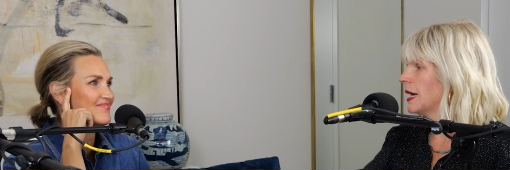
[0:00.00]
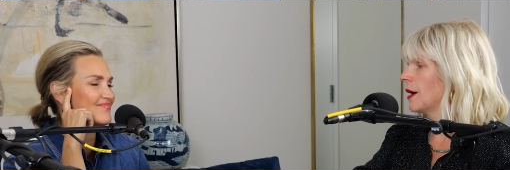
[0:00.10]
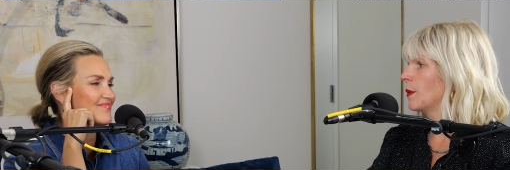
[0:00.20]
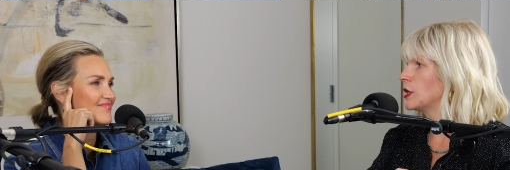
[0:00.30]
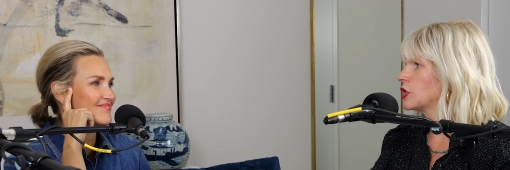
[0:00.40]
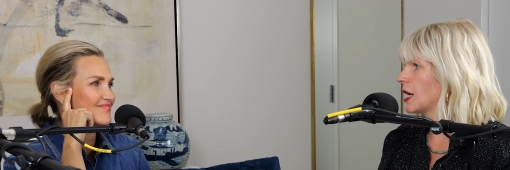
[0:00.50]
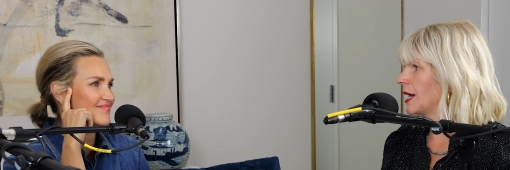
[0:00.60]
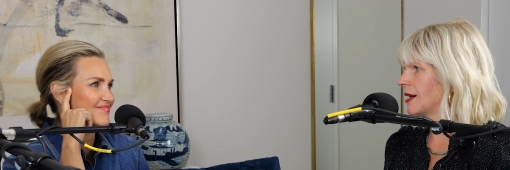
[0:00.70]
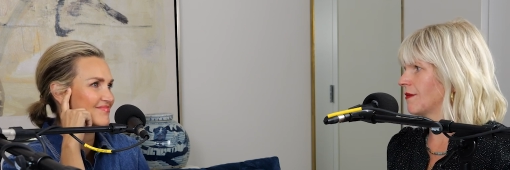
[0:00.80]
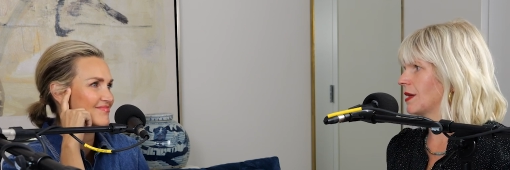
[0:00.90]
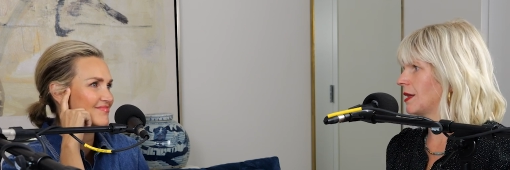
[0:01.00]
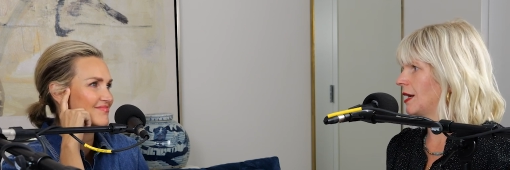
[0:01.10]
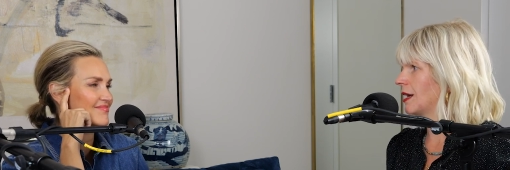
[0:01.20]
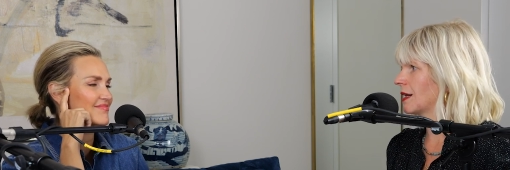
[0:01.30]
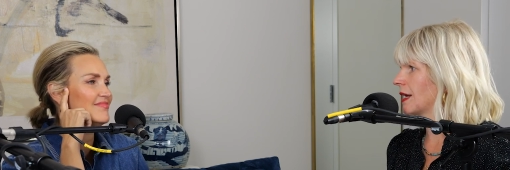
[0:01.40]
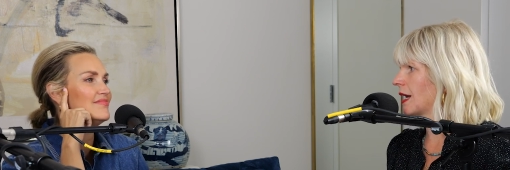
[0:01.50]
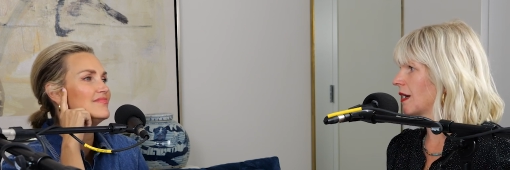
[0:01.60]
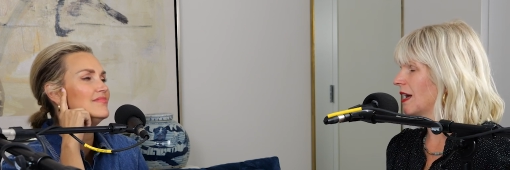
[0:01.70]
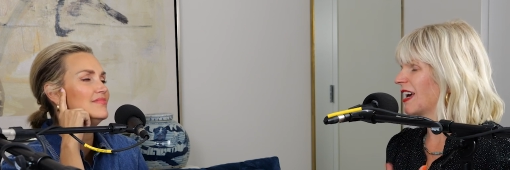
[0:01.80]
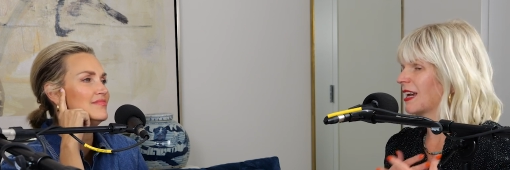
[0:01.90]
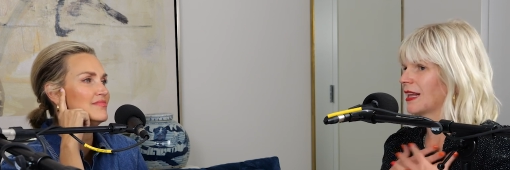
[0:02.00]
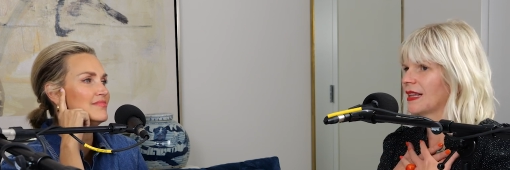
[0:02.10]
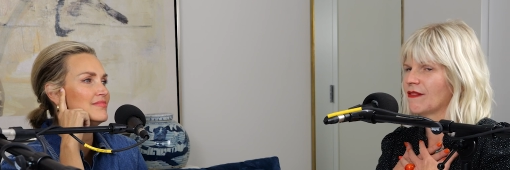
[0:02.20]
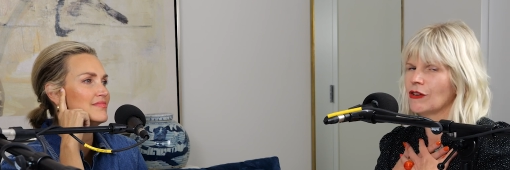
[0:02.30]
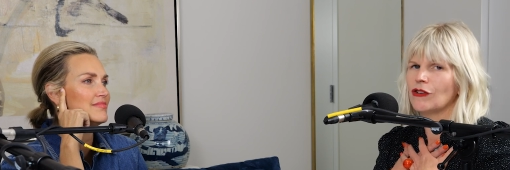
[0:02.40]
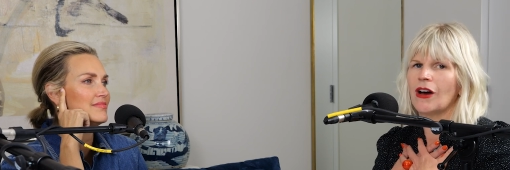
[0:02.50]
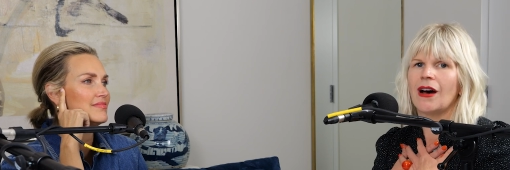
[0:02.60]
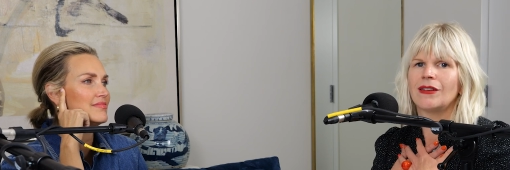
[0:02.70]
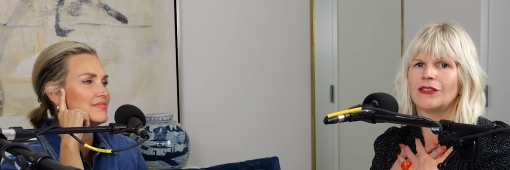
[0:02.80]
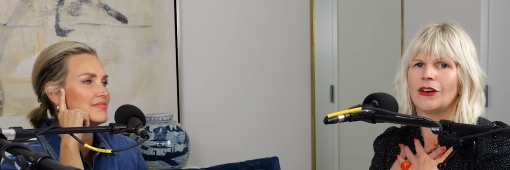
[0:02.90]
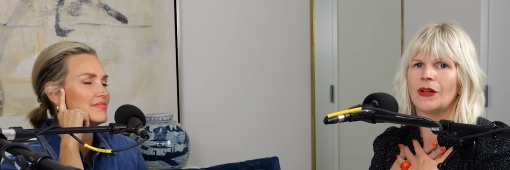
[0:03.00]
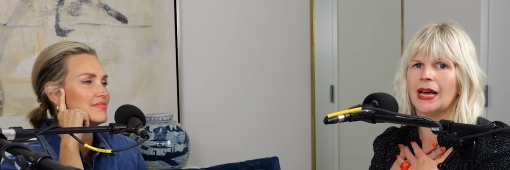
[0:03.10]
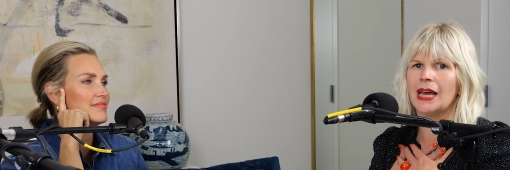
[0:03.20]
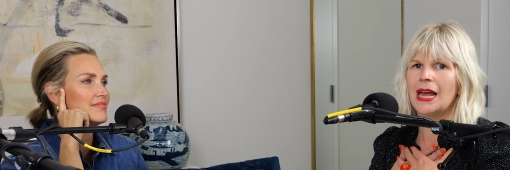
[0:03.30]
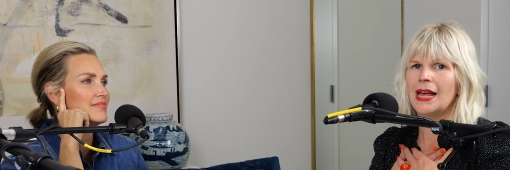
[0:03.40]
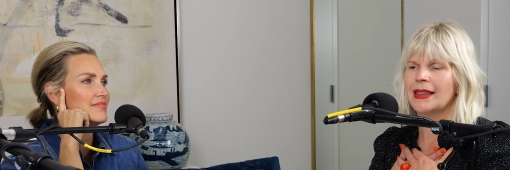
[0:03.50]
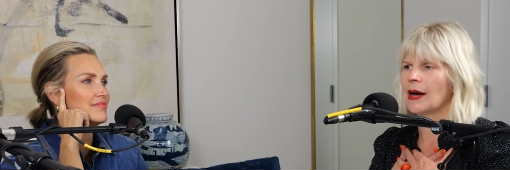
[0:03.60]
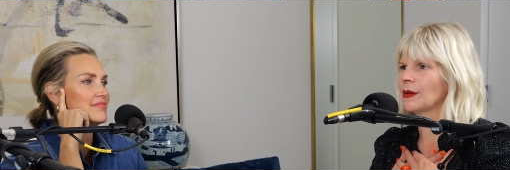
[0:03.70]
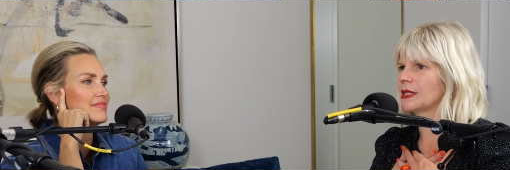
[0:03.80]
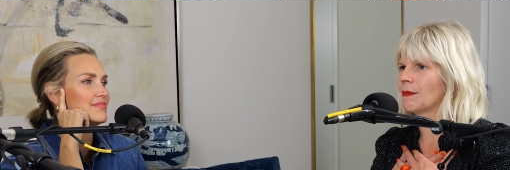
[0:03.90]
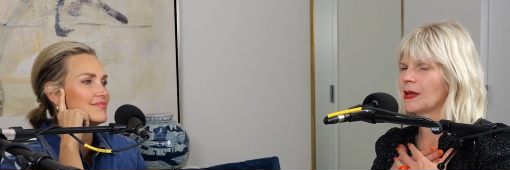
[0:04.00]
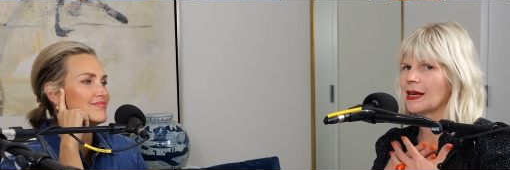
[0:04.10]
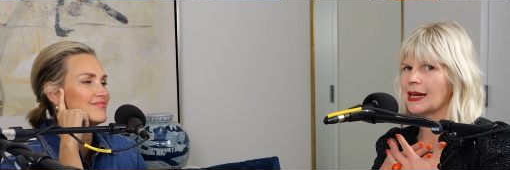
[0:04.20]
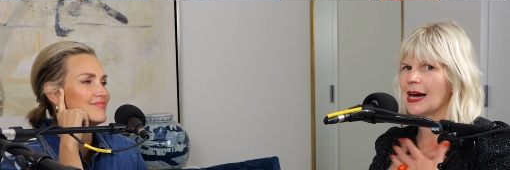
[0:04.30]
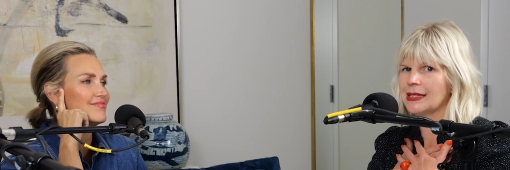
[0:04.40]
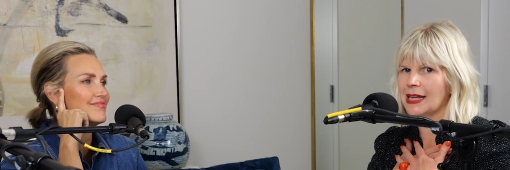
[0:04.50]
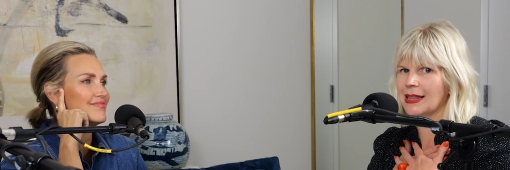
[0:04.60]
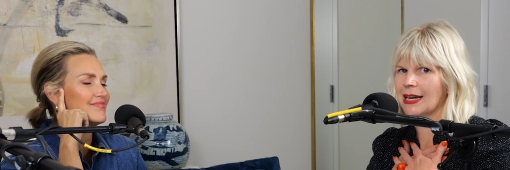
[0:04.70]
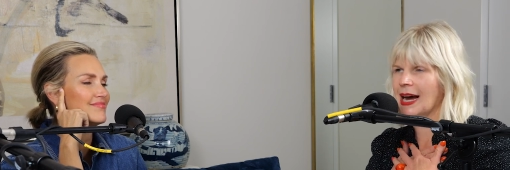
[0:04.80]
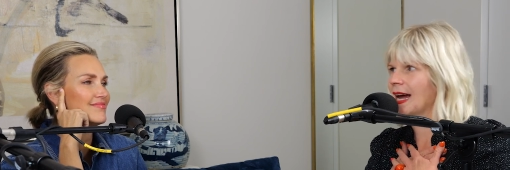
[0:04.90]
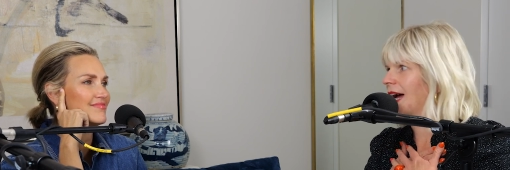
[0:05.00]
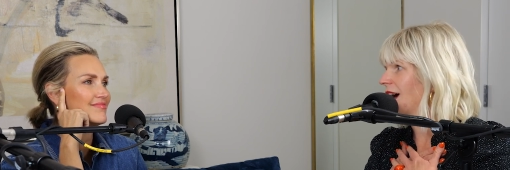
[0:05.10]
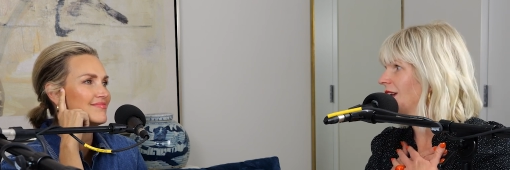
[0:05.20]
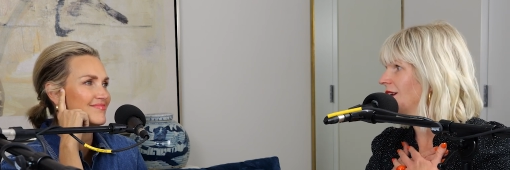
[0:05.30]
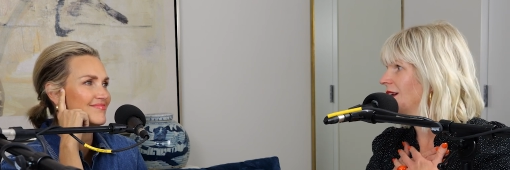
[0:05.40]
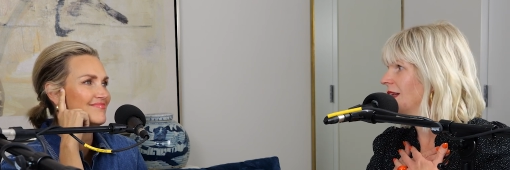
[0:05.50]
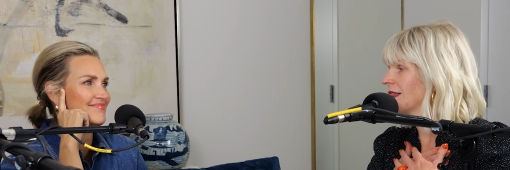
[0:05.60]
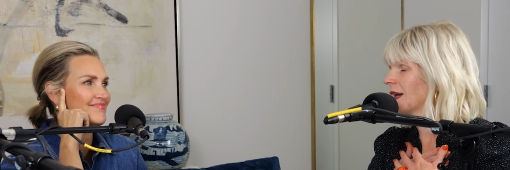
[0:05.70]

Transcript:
Speaker 1: and we'd shade everything, and like, and I love to draw, so like that was something an asset that I had. Mm-hmm.